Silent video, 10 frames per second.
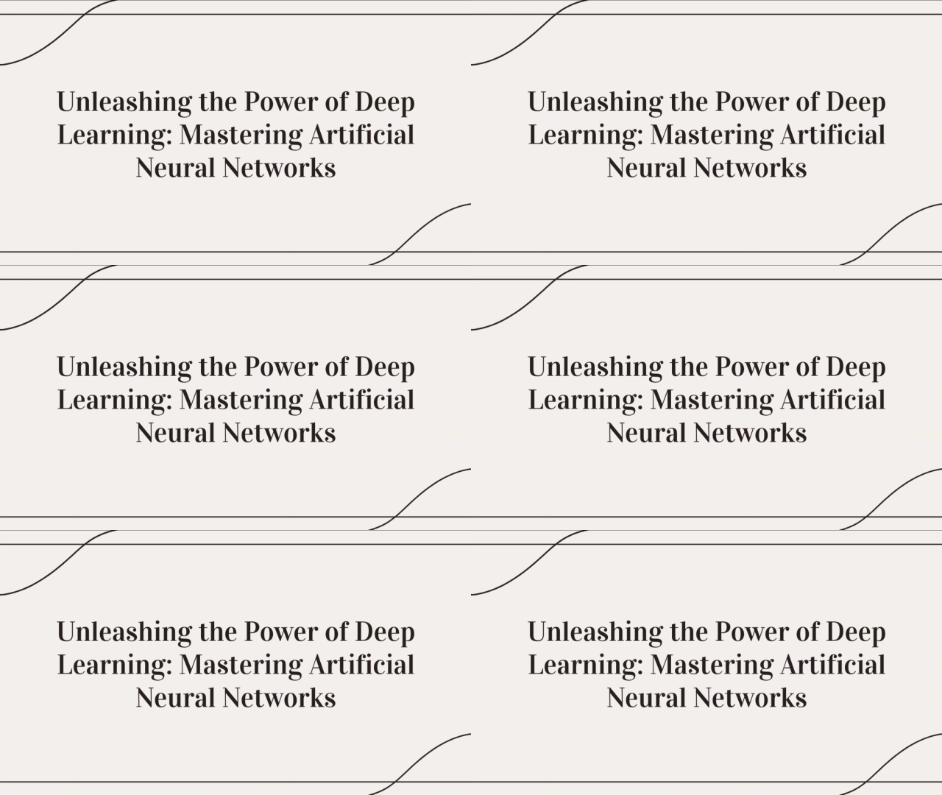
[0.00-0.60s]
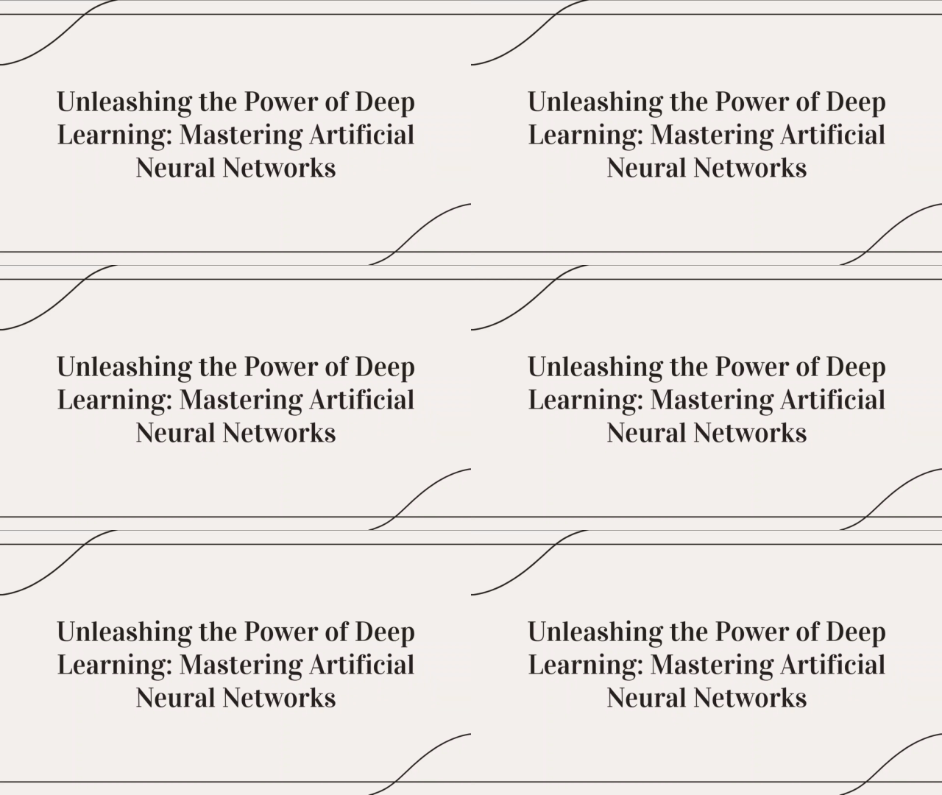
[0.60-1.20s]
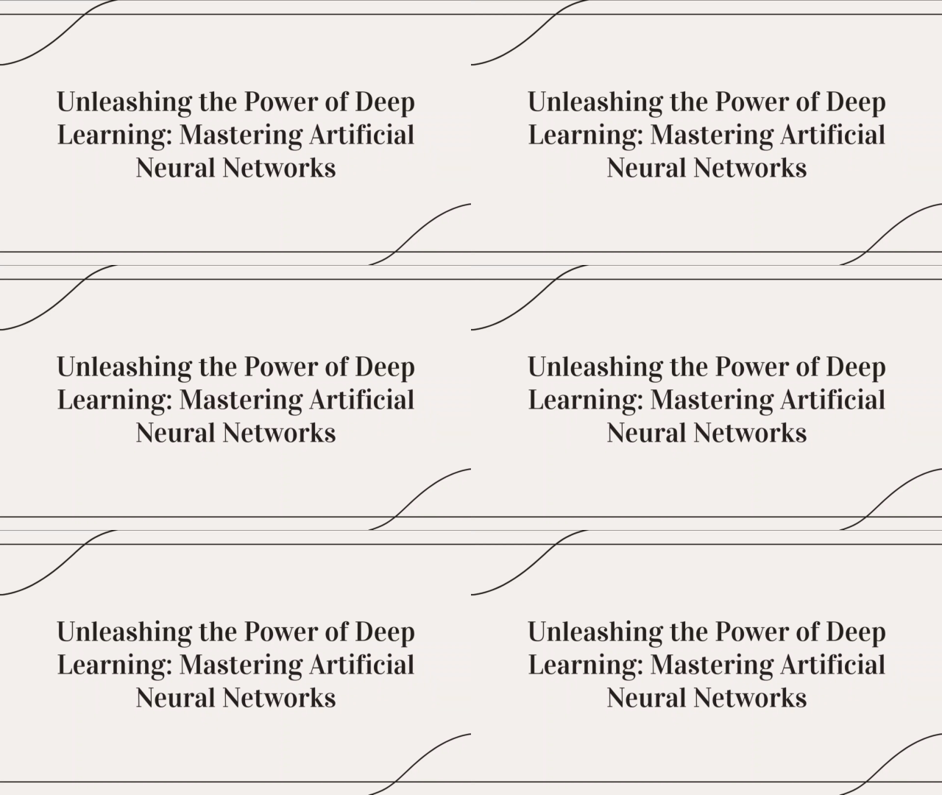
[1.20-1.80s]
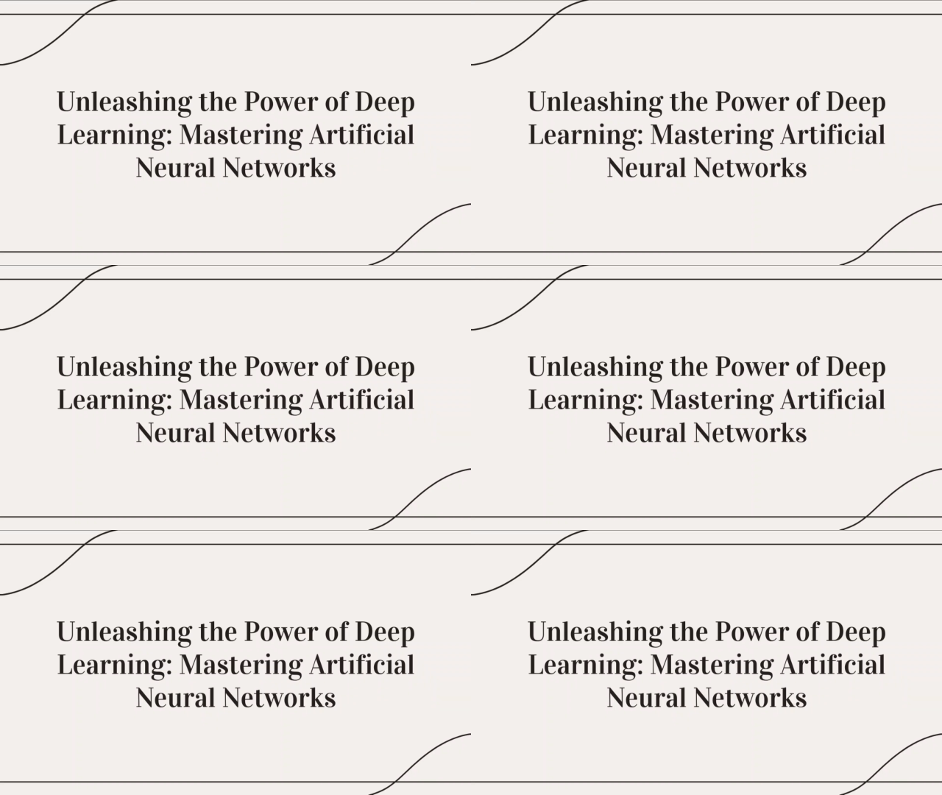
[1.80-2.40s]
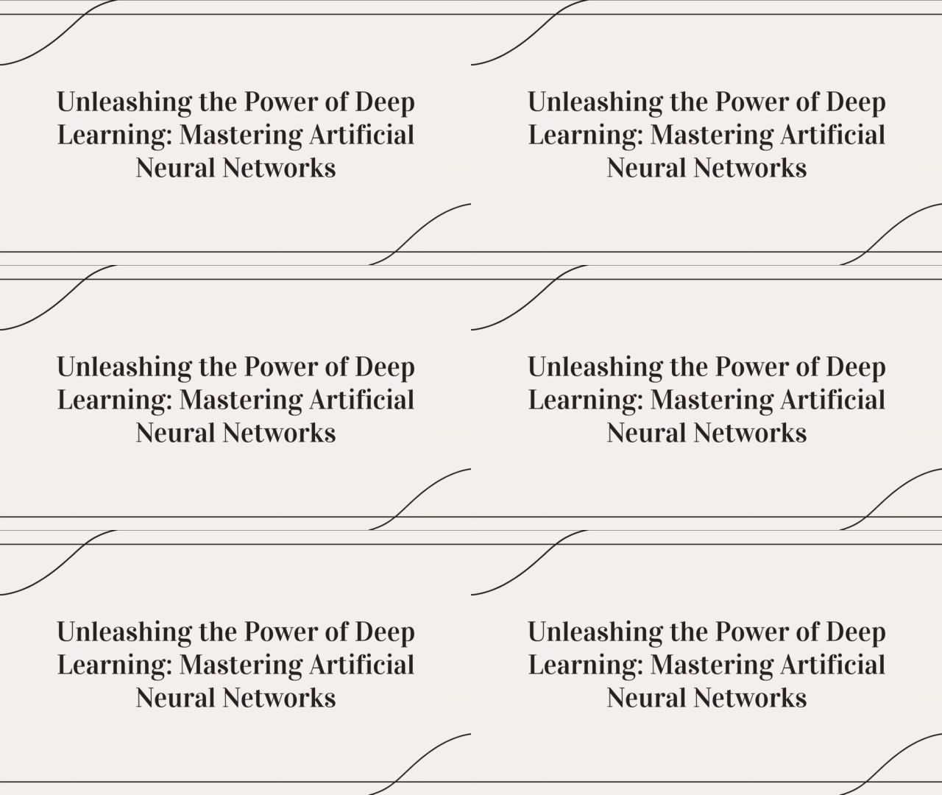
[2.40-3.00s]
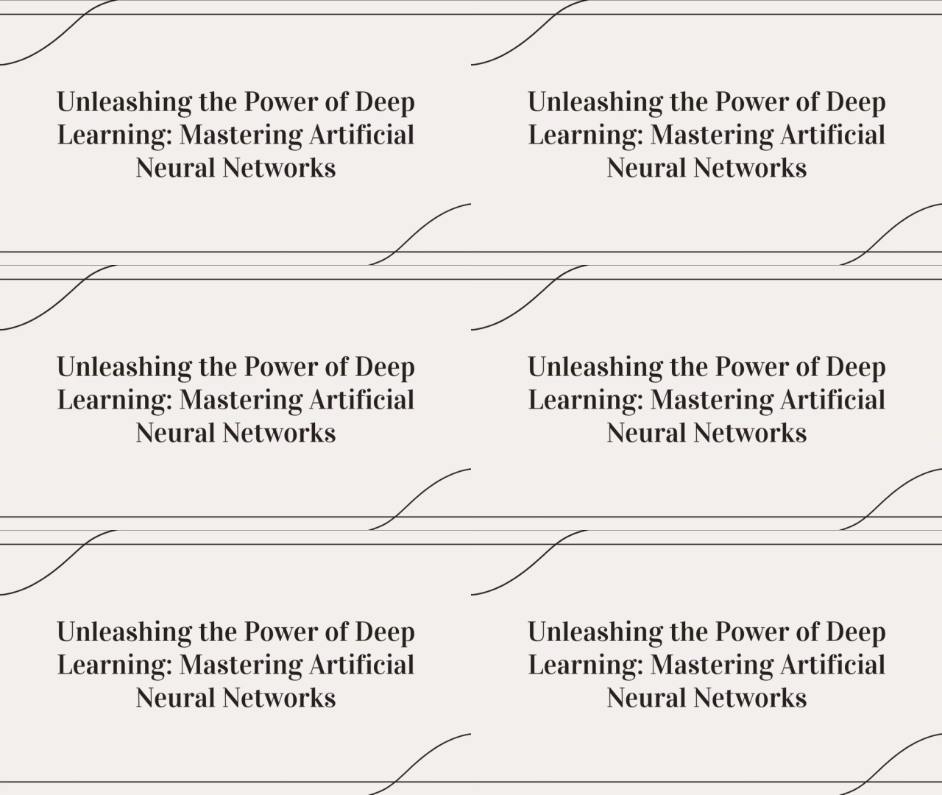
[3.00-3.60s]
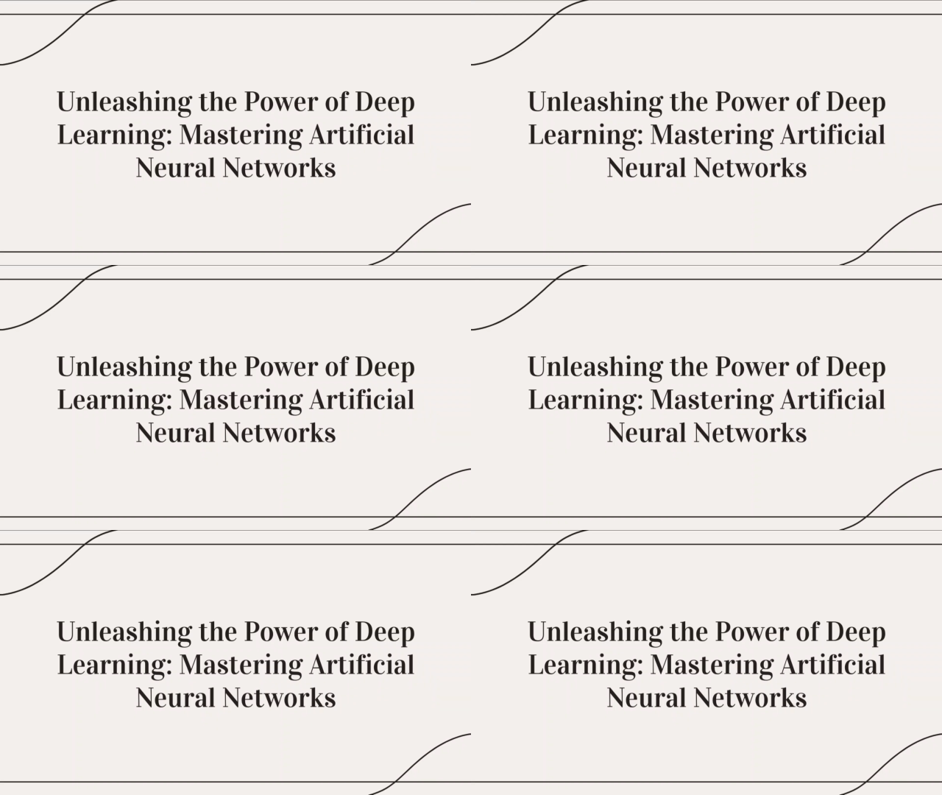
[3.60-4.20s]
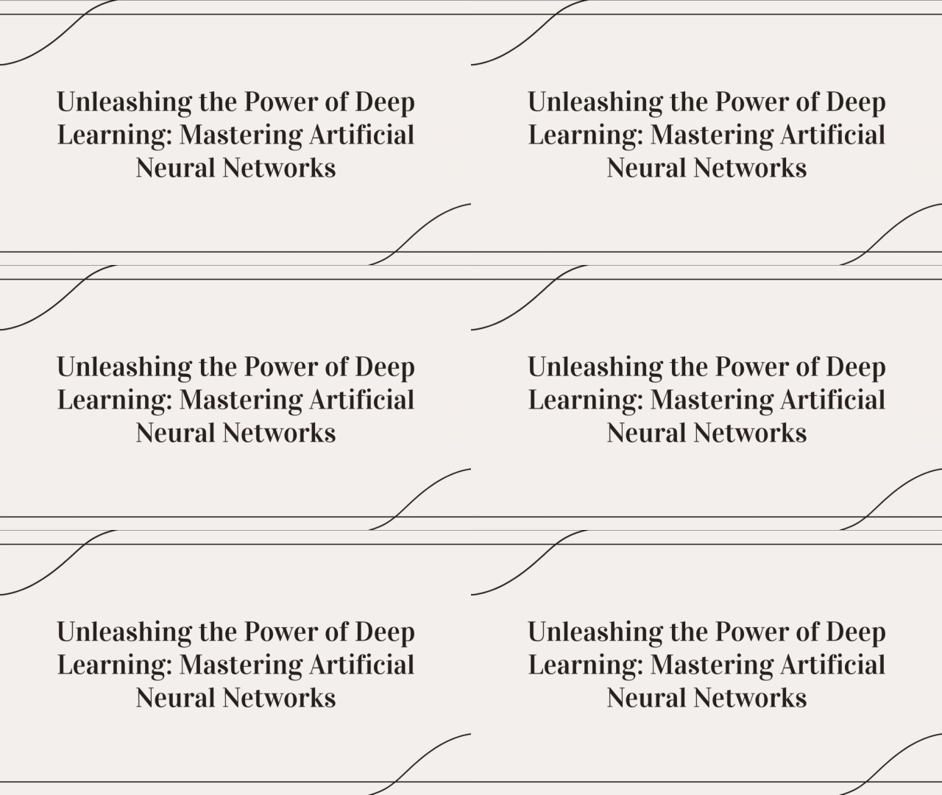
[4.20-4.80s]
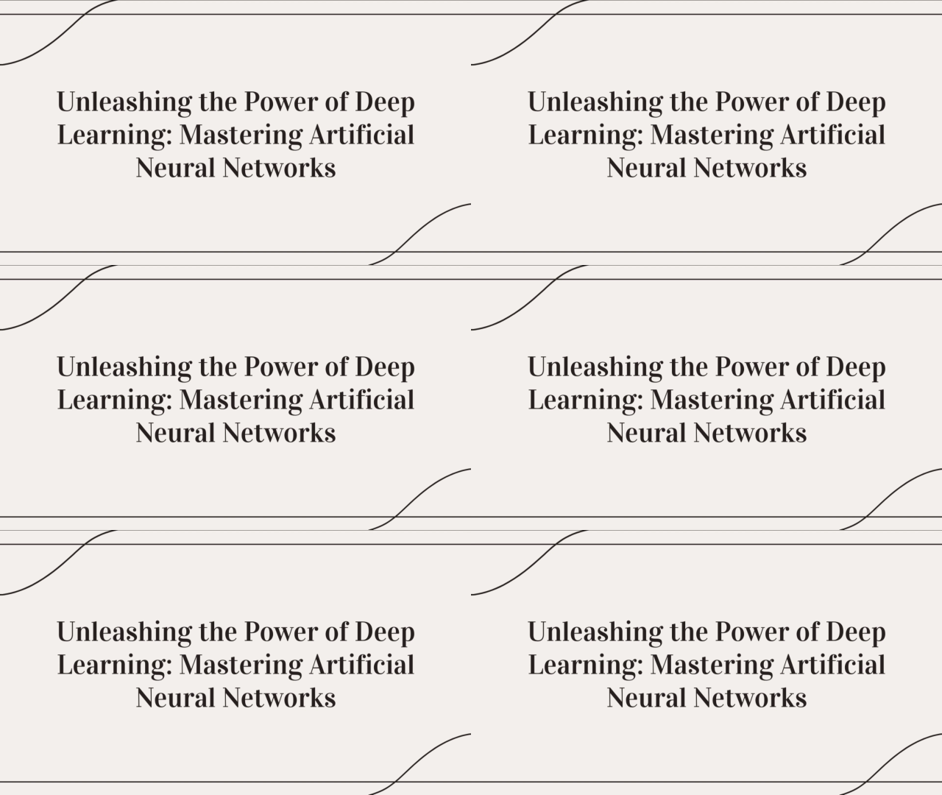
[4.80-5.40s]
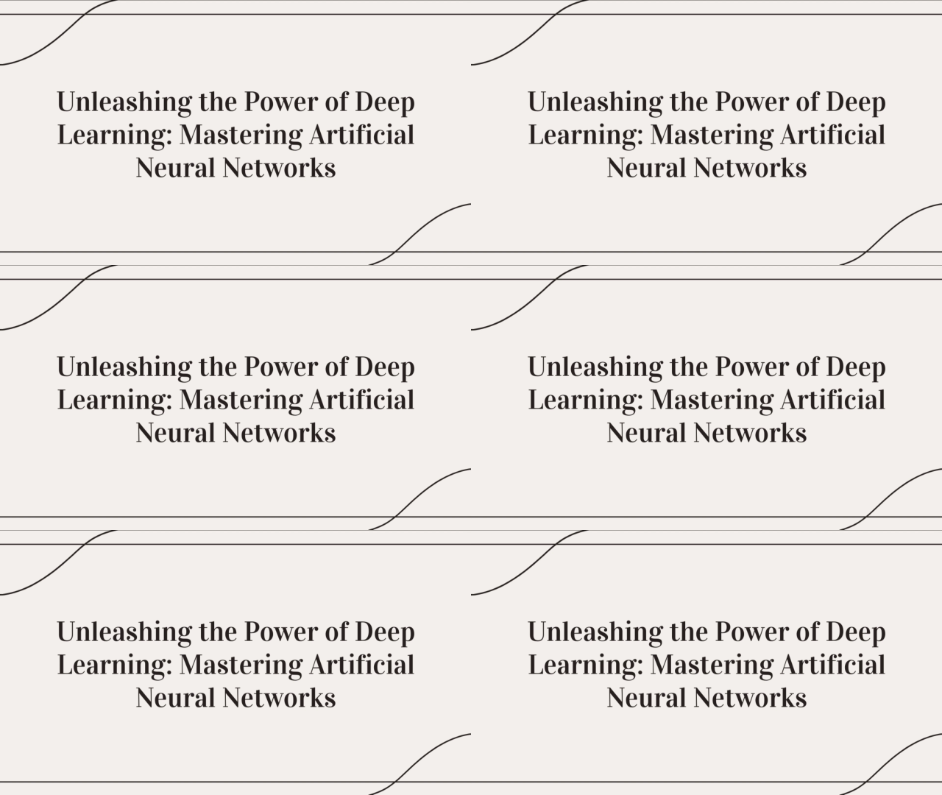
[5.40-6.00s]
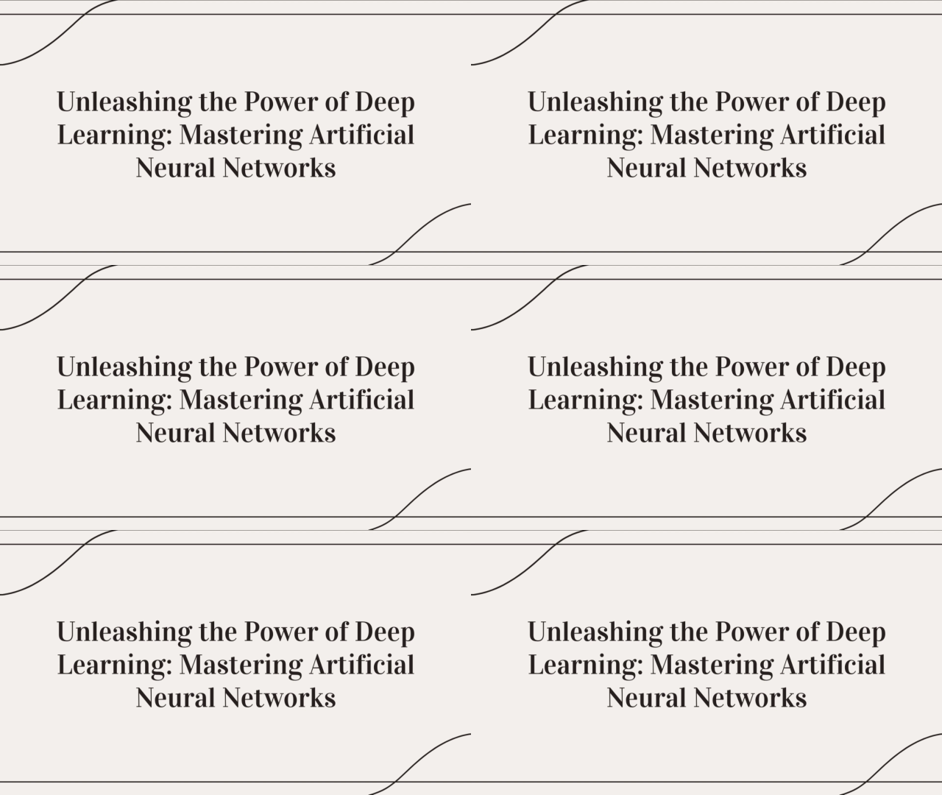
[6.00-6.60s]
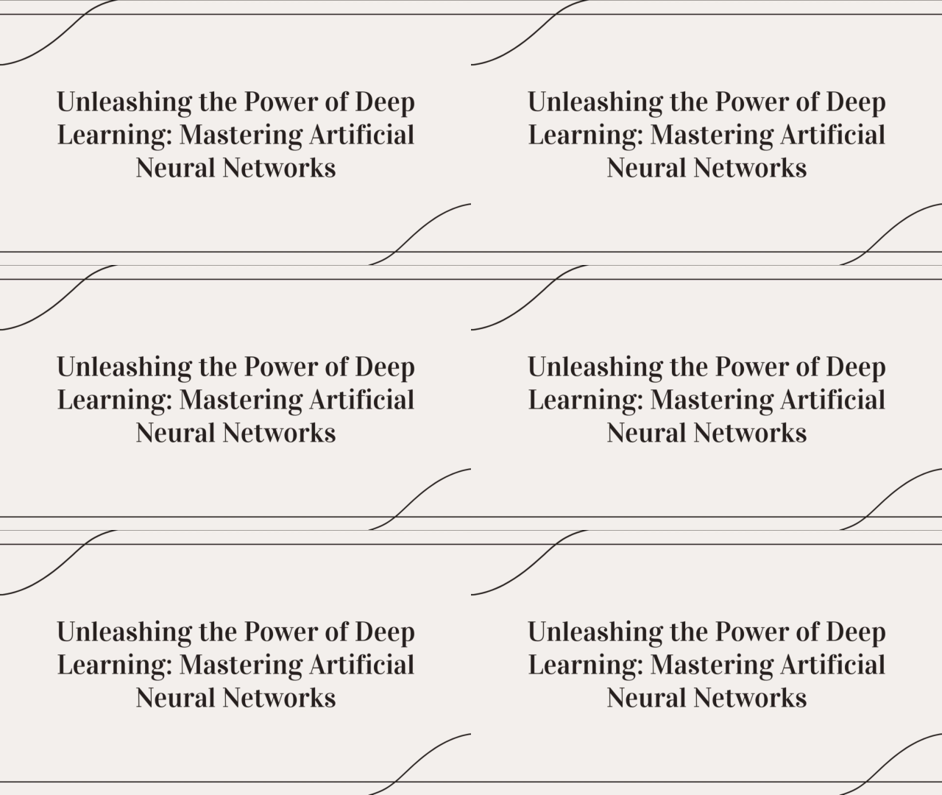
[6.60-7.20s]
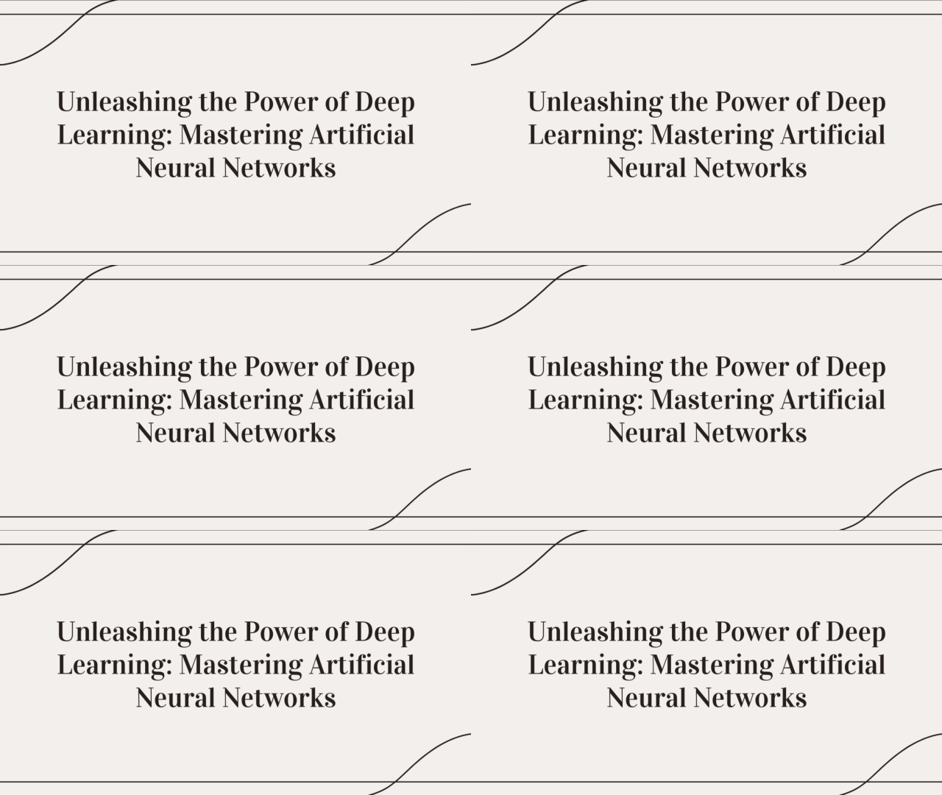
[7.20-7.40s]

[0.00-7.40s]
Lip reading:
(no speaker visible)